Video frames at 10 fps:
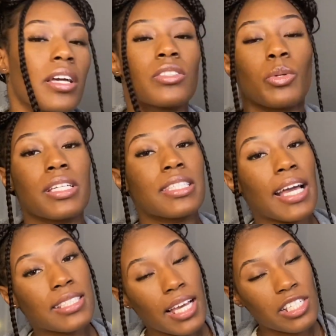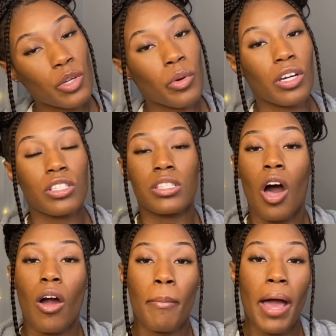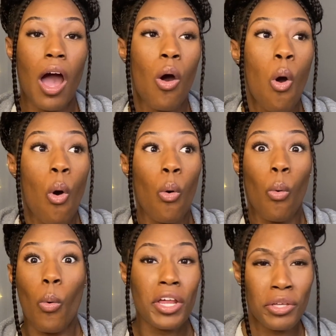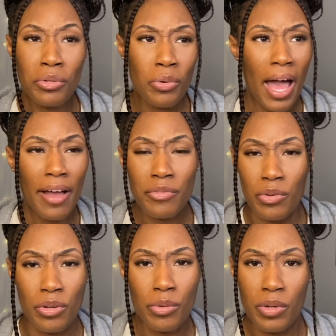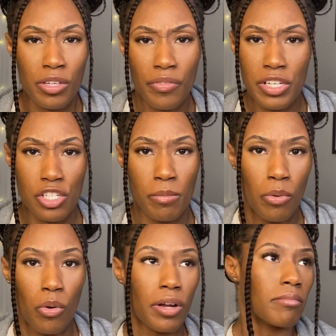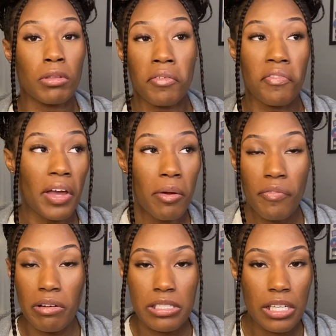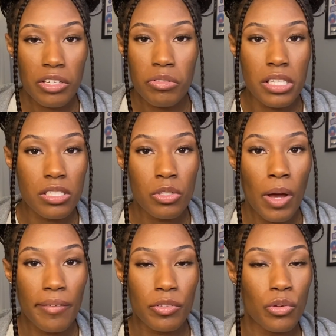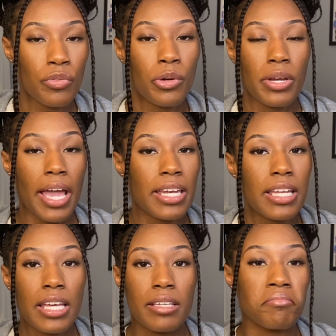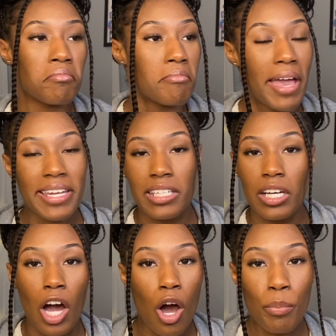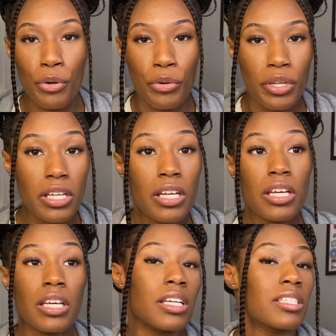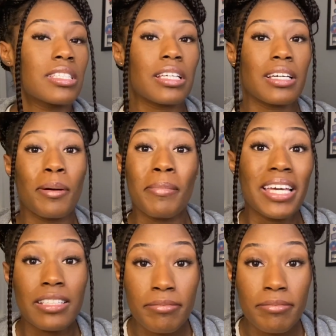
So in this next section, we're going to talk about what do you do after with your vision board. The very first thing you need to do after you've created it, made it look all pretty, is commit.